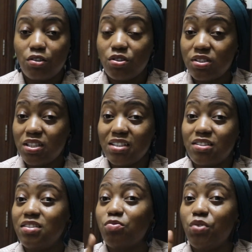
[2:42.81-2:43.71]
Those
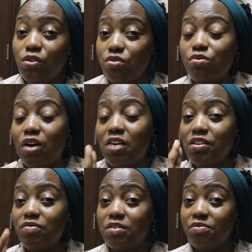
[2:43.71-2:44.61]
days we used to have
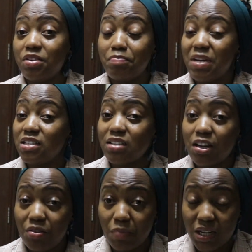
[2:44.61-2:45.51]
even 3 months.
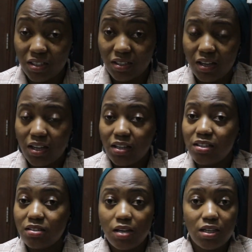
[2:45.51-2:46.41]
Can you imagine?
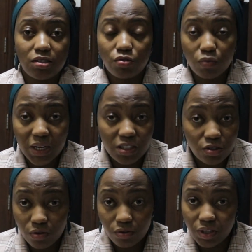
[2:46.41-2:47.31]
This day is 2
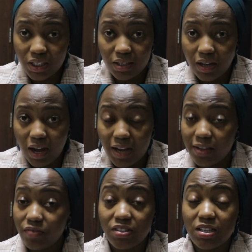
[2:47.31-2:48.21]
months only, and
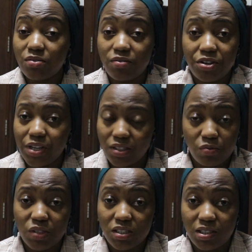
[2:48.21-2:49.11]
a visa is very
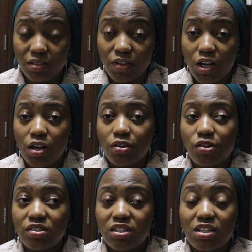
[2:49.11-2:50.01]
expensive.
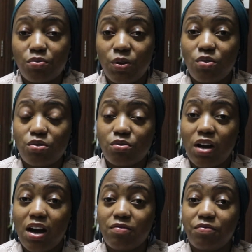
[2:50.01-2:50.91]
Those days we used to
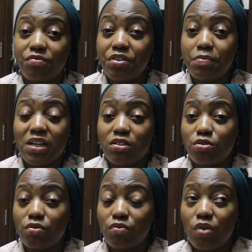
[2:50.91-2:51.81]
have 3
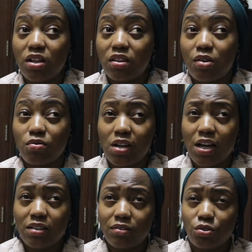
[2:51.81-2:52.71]
months on
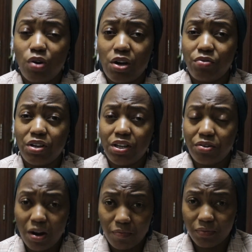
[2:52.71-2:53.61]
1,200
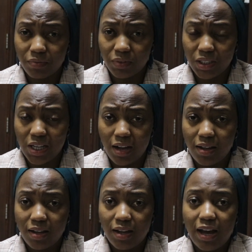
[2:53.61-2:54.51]
dirham. Yeah,
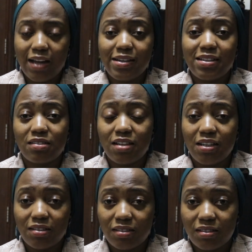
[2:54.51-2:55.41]
and these
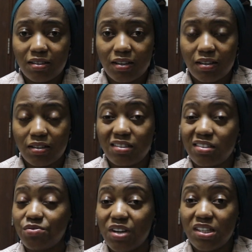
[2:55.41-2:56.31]
days it
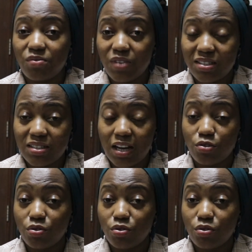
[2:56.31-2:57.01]
is vice versa.